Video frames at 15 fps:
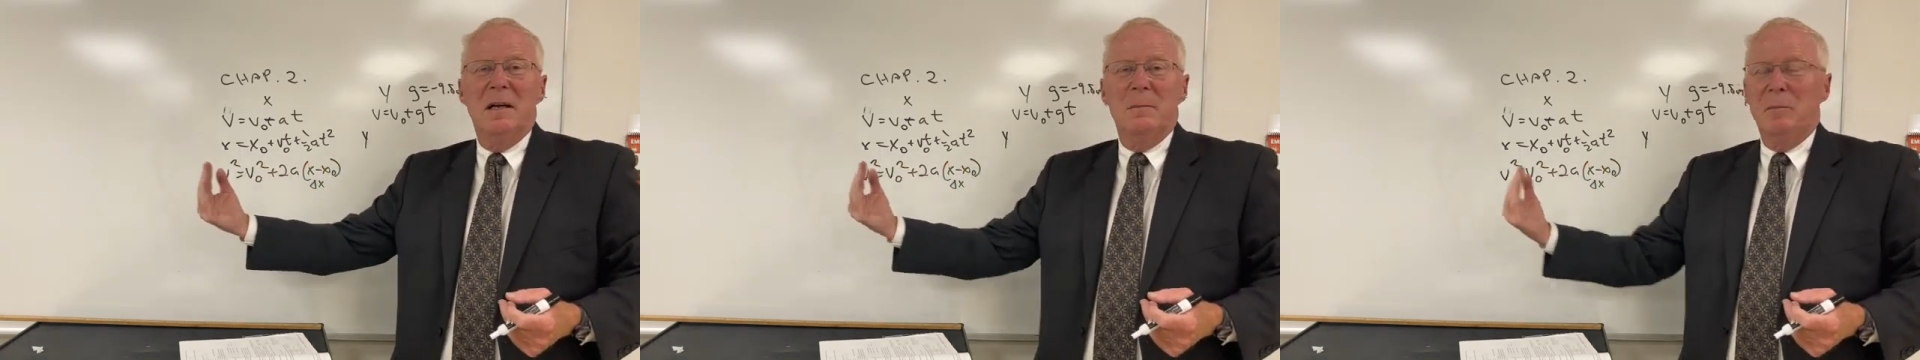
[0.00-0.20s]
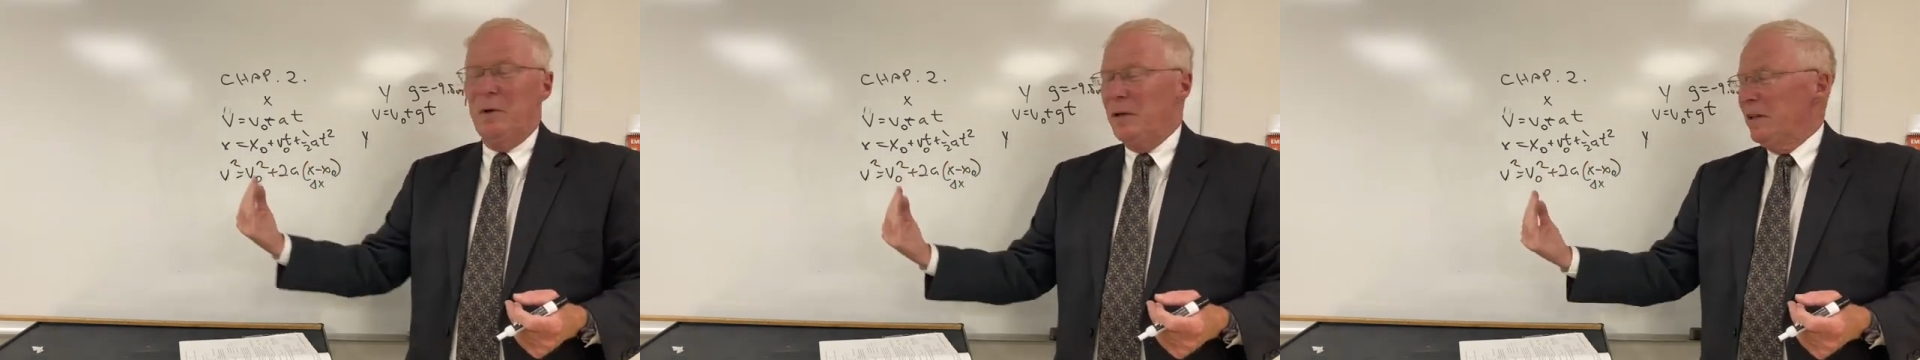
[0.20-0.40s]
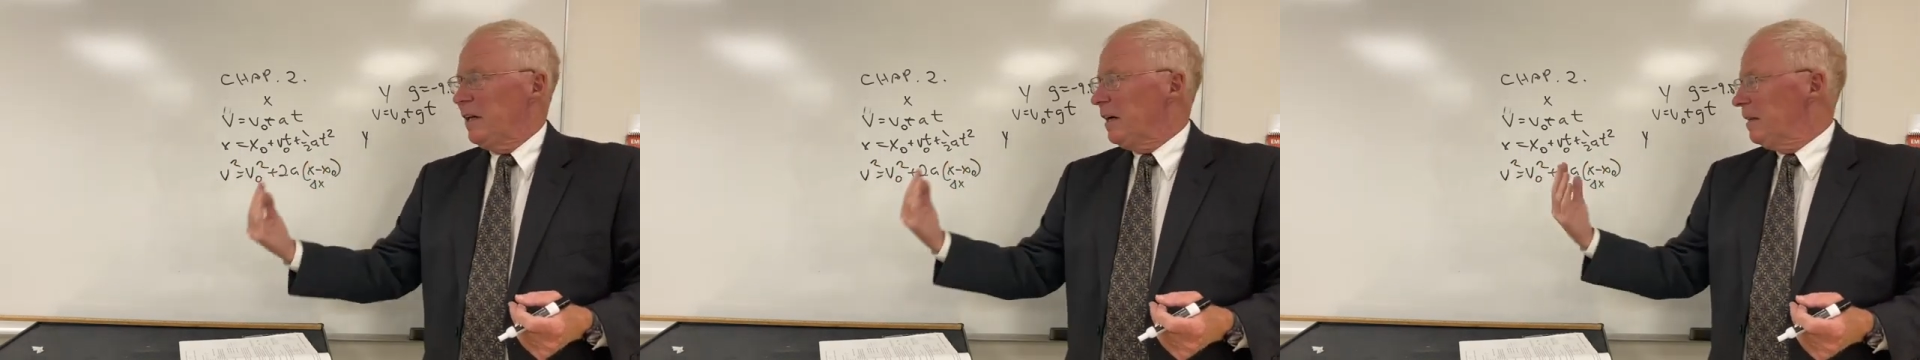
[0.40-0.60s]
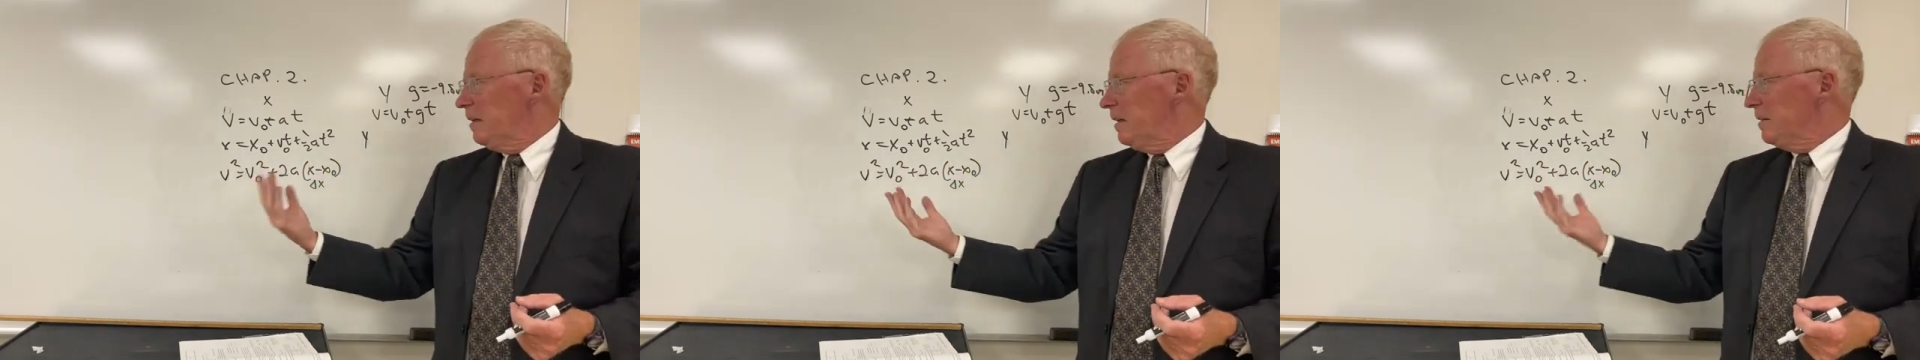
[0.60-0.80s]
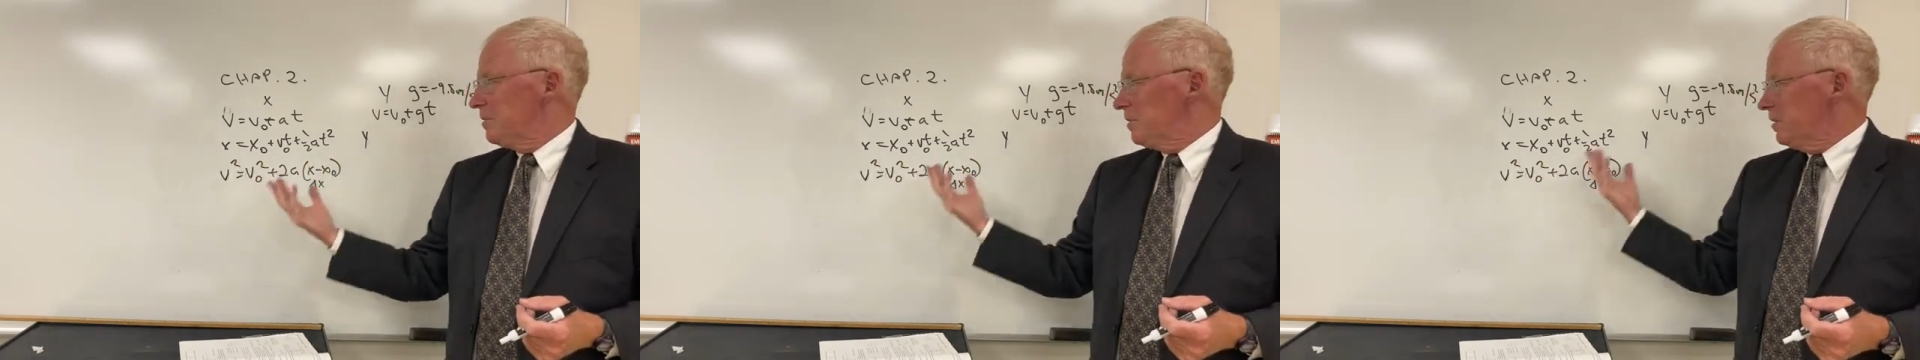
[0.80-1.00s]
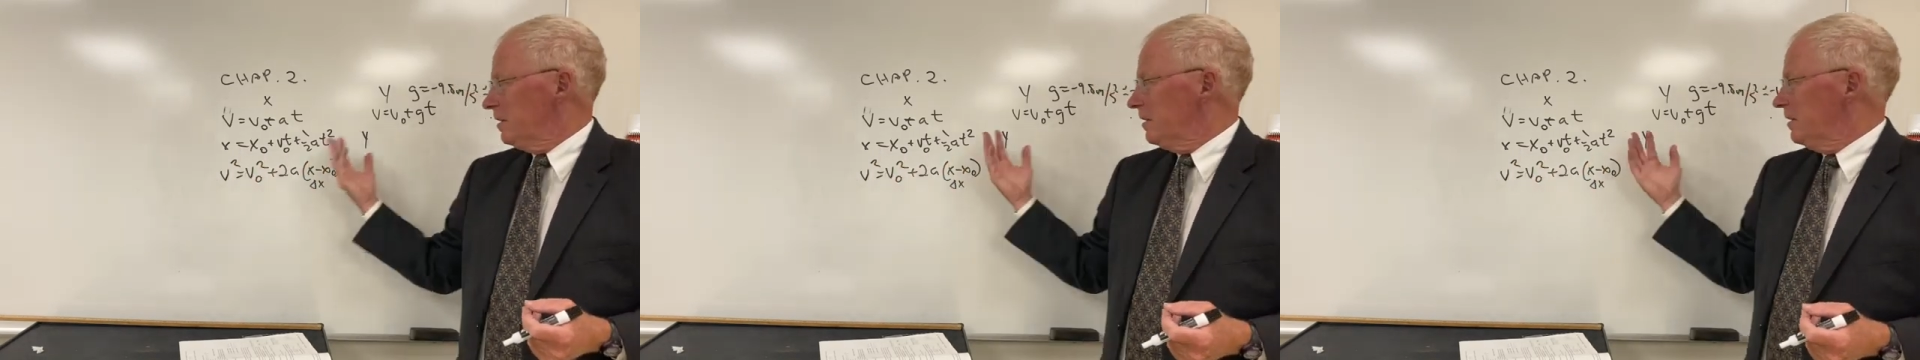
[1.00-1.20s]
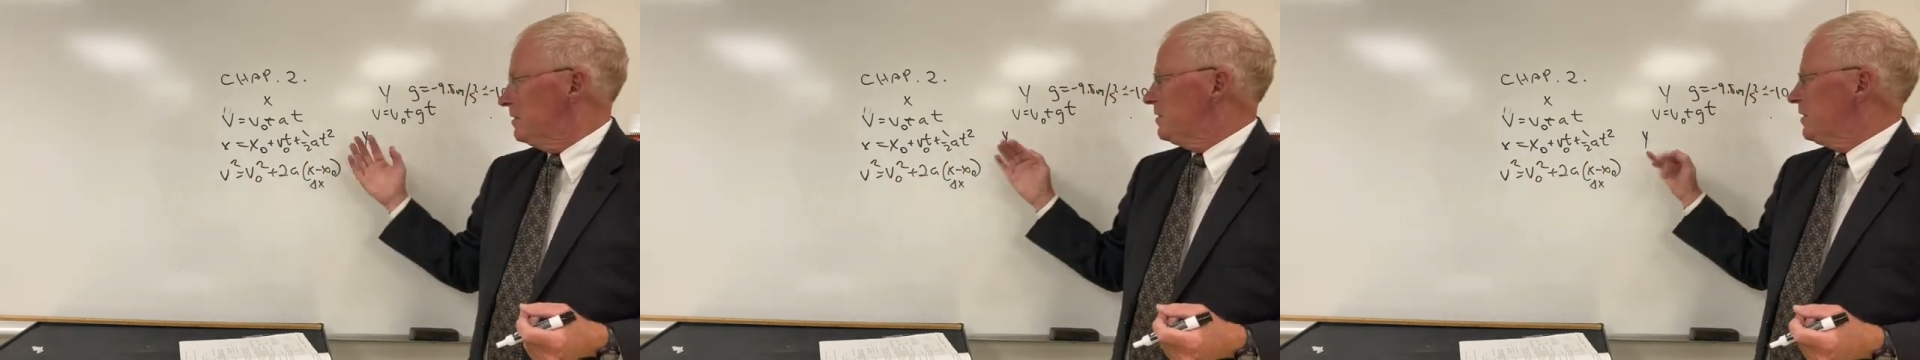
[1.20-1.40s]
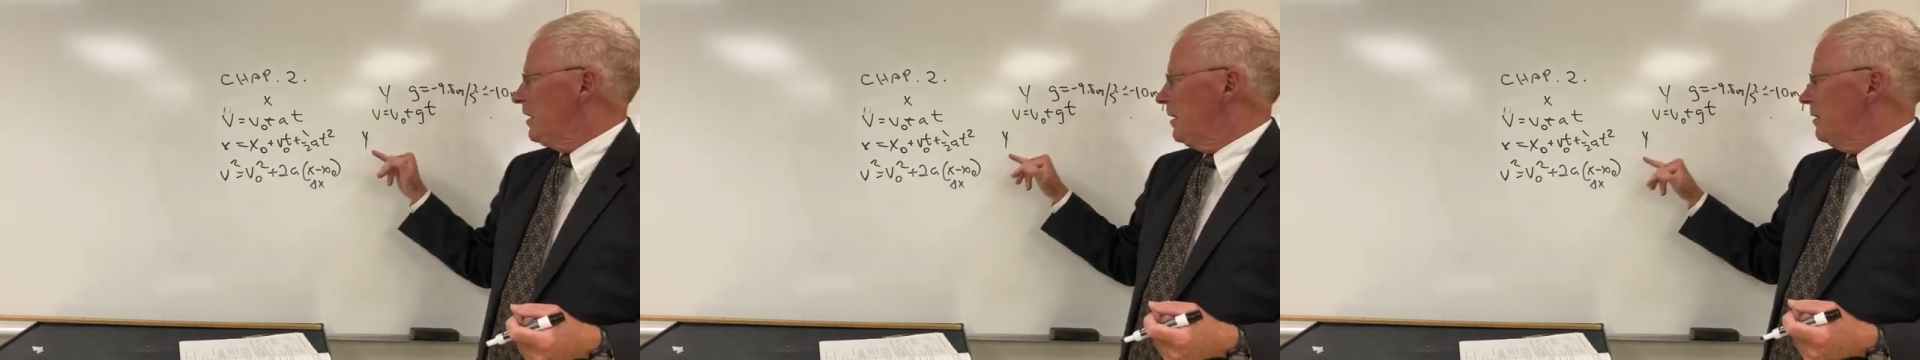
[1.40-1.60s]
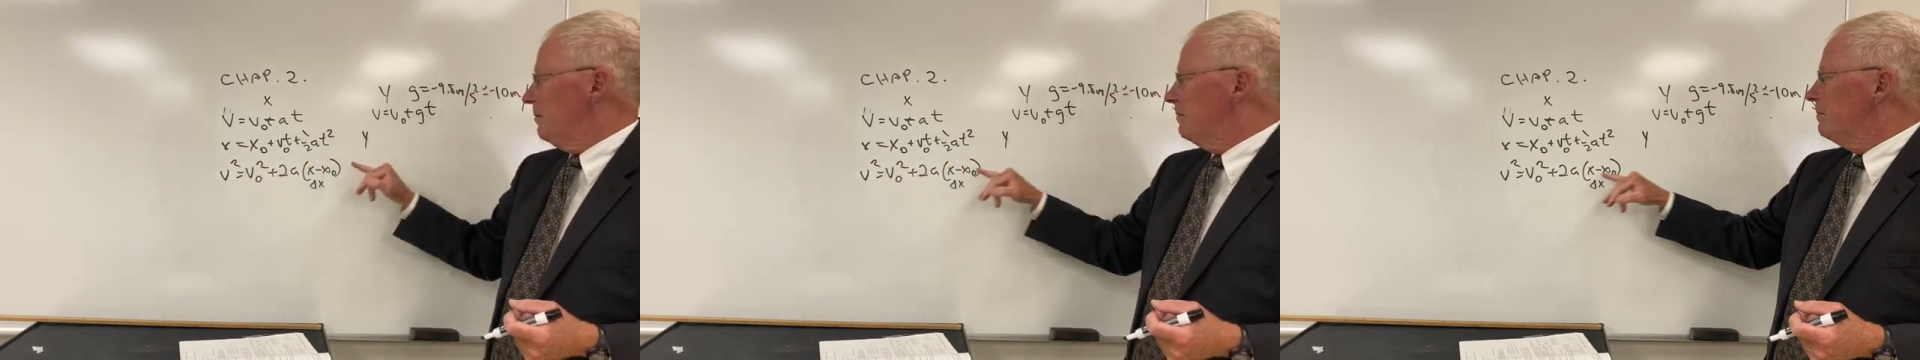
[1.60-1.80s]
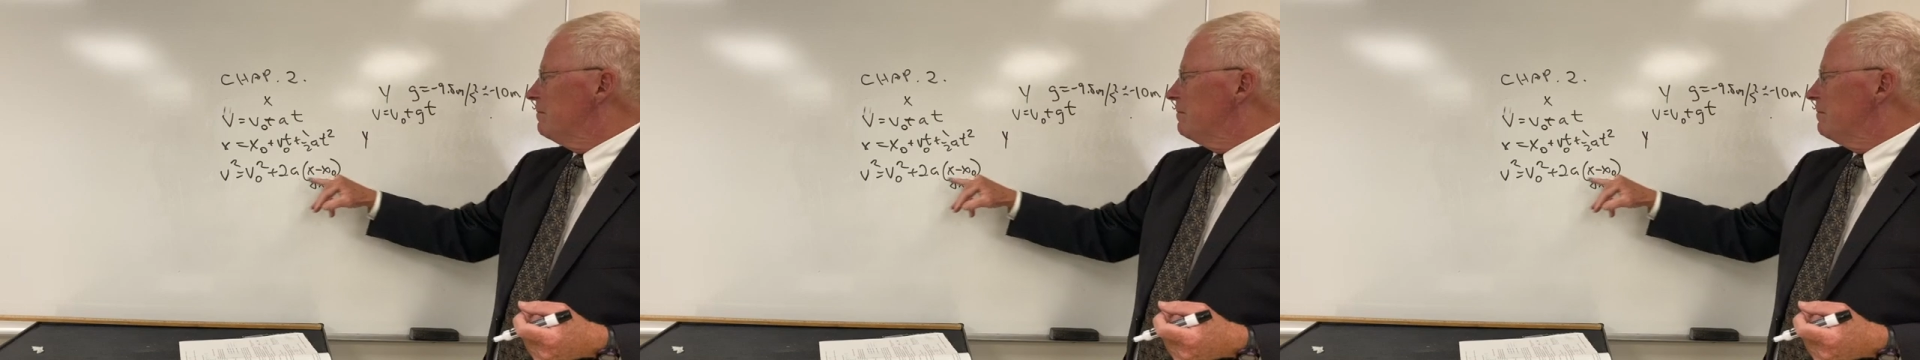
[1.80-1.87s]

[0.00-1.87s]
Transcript: but not necessarily the same